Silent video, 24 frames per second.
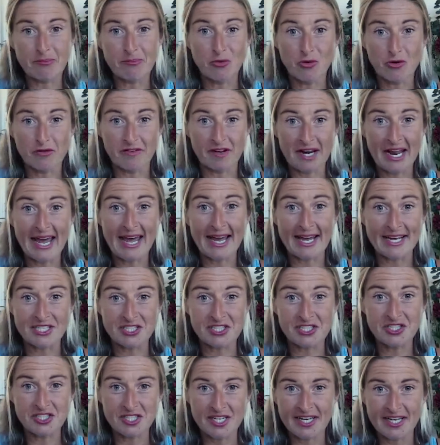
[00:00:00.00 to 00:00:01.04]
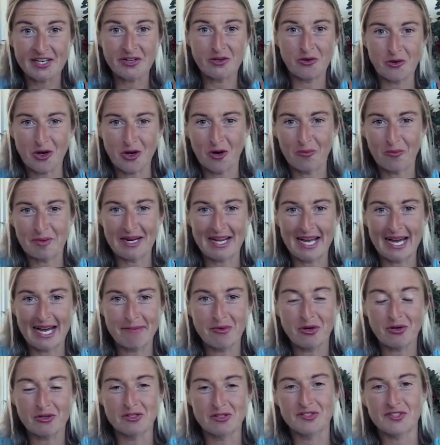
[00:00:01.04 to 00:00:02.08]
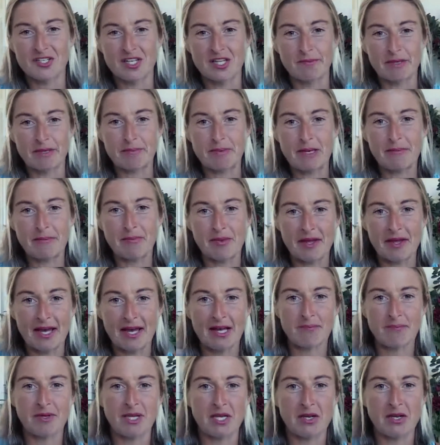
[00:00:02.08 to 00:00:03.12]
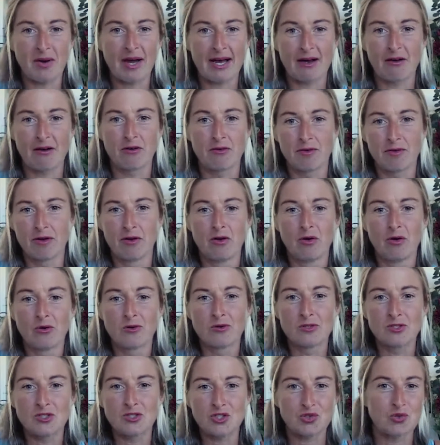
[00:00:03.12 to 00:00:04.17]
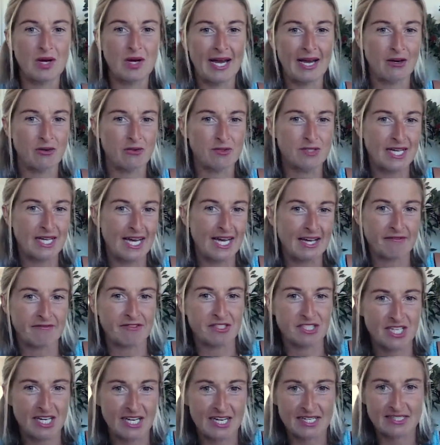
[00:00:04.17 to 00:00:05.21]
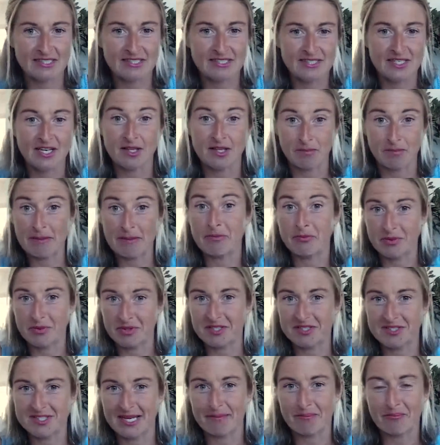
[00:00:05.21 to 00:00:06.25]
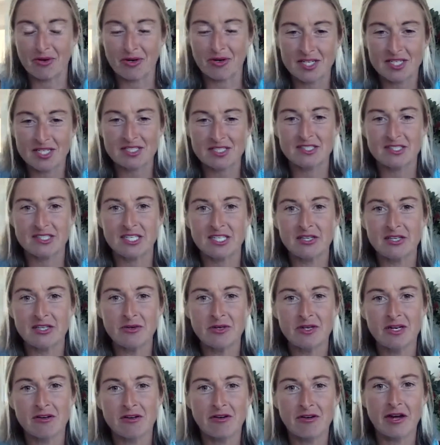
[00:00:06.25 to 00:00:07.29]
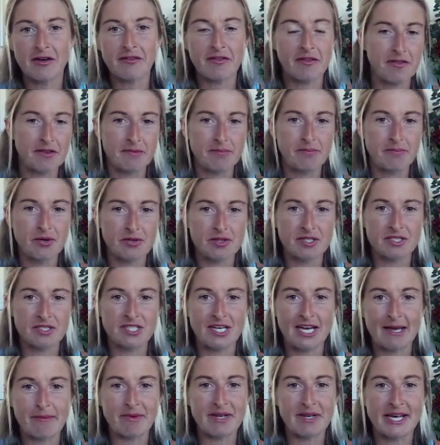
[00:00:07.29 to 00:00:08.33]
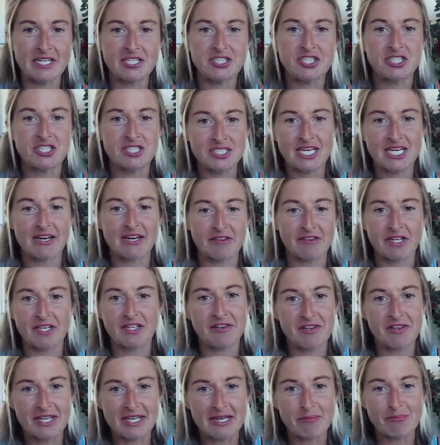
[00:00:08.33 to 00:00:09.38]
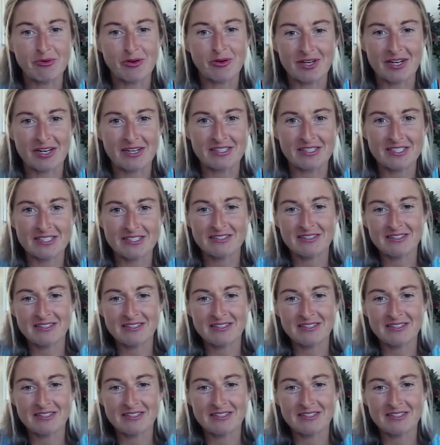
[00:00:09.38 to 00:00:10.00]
more of an edge in your copycat model. So there'll be people that help you out launch or out advertise the other people with the same product as you, rather than time and energy into having a unique product.